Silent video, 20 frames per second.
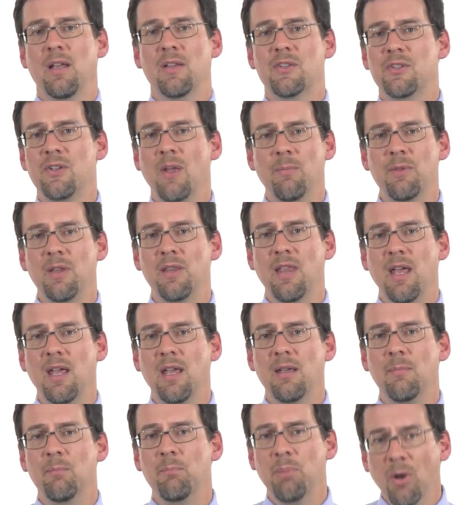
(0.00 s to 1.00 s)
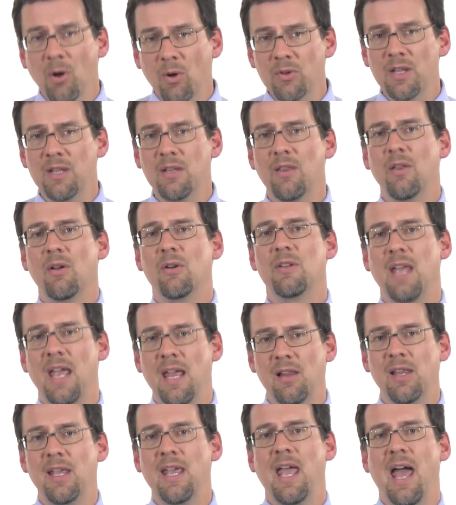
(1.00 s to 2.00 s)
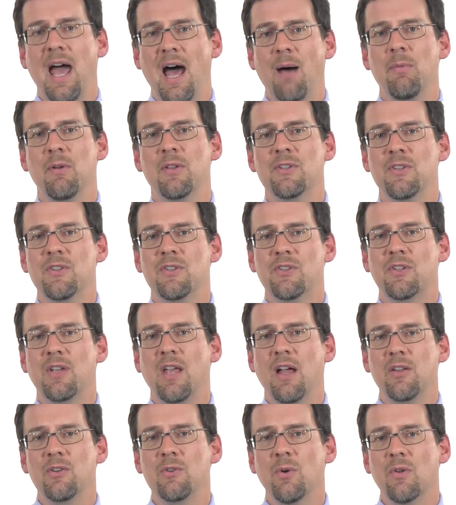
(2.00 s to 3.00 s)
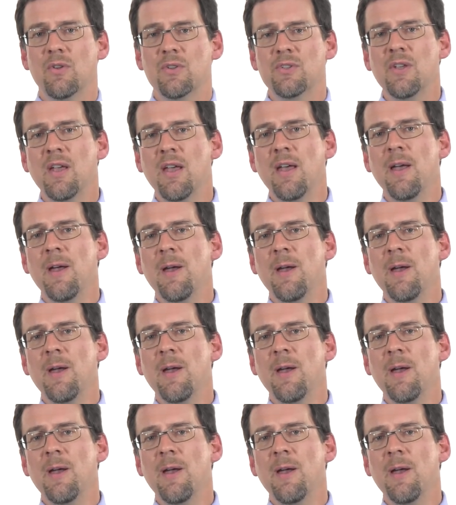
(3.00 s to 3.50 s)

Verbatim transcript: It's something they build into their daily habits and schedules.